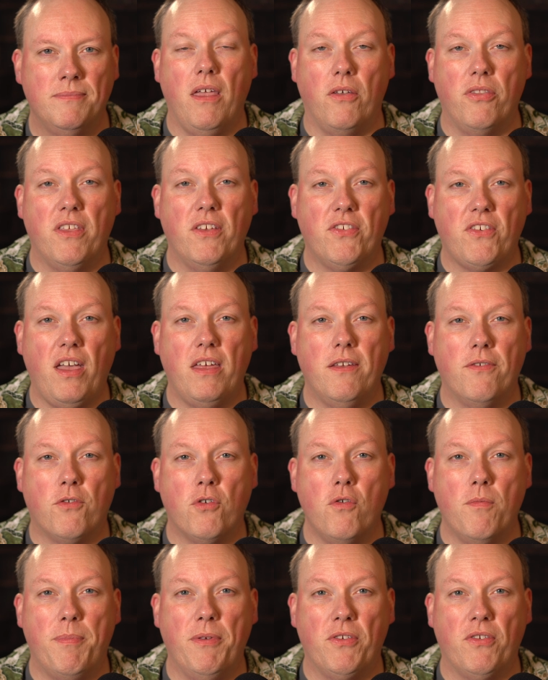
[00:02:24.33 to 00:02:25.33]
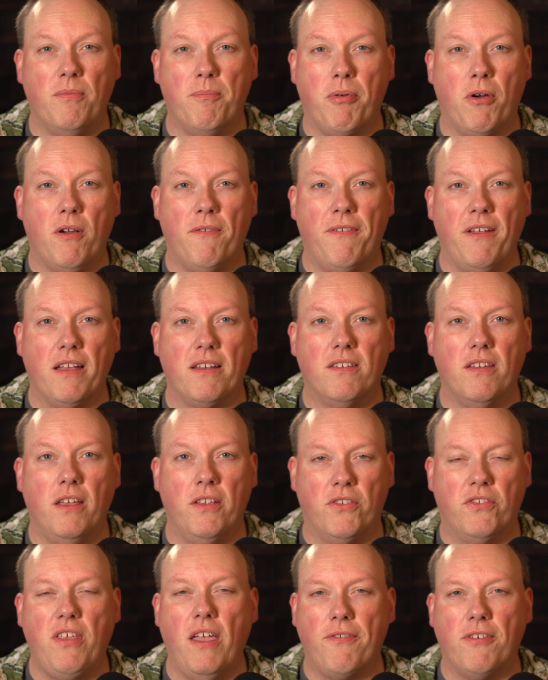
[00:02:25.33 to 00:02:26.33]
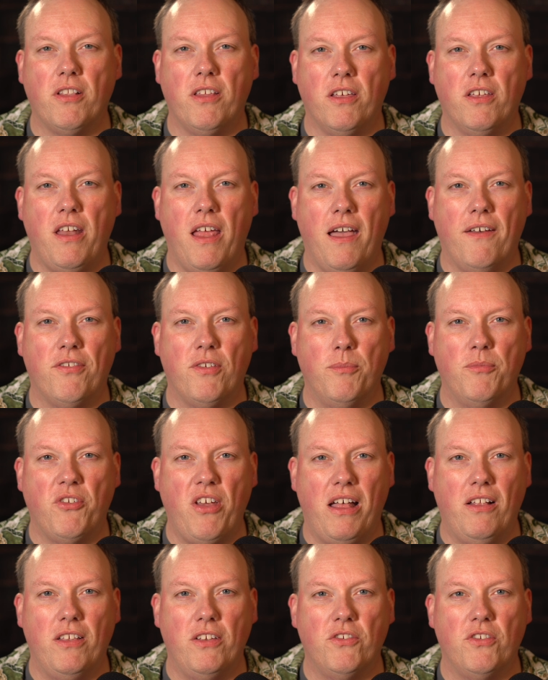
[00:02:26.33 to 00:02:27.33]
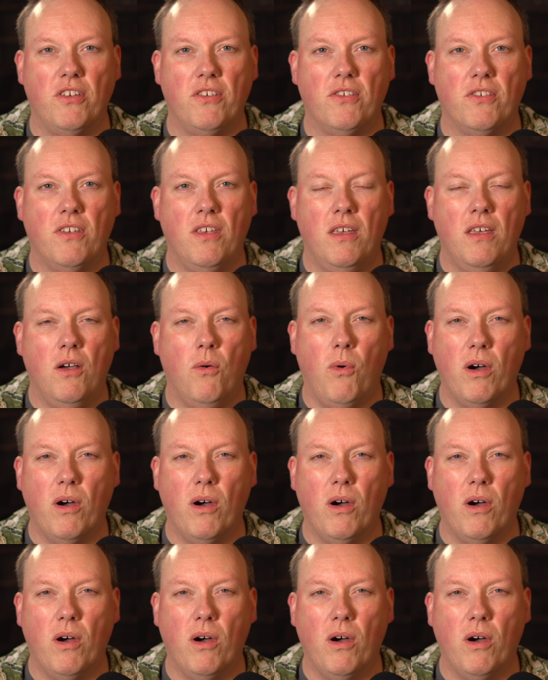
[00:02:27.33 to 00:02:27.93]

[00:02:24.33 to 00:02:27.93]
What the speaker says: Now, this kind of group isn't perfect. It's definitely going to have some challenges.